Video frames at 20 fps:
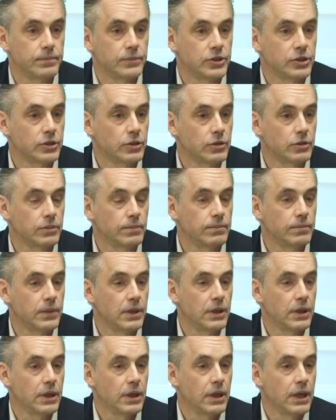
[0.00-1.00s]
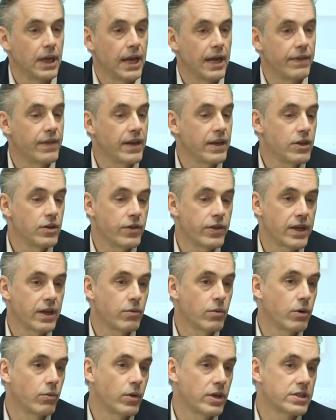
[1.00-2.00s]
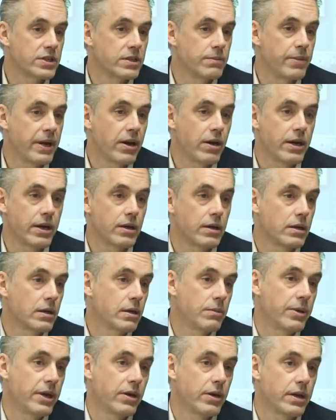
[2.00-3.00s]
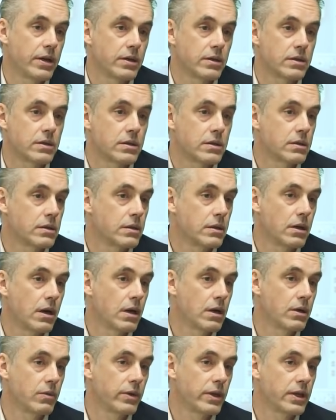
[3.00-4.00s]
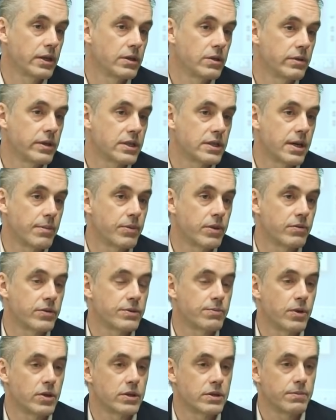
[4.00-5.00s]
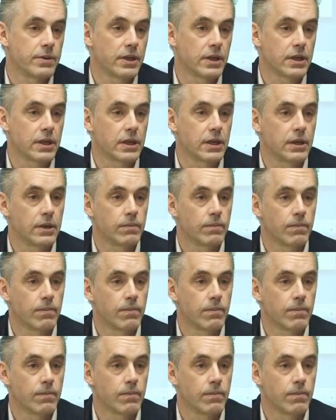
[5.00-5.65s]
So, and then you think, well, what's the barrier? And the barrier is, are you willing to accept the responsibility?